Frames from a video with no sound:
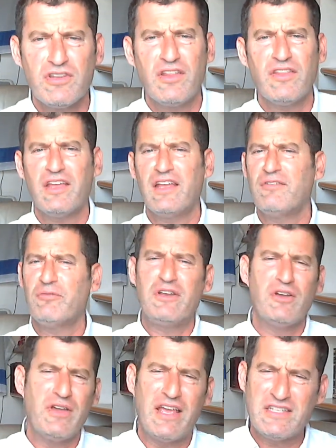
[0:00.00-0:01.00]
And on the other hand, we
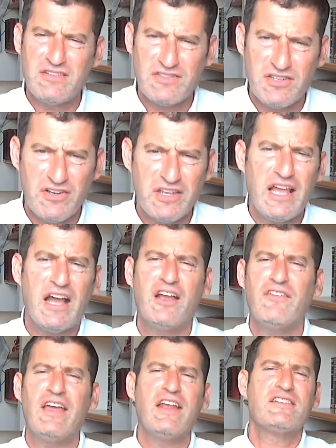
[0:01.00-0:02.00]
know Esav, son of
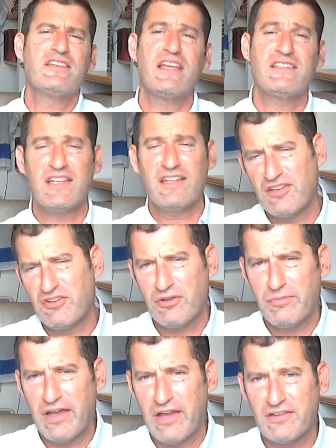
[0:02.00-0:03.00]
Yaakov, hate us, can't say anything good
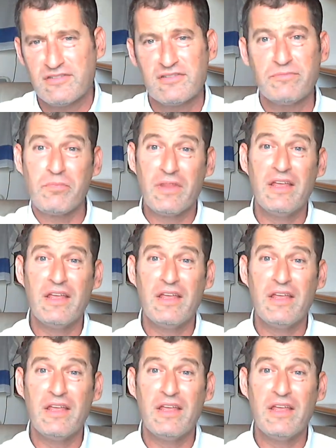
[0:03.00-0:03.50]
about us.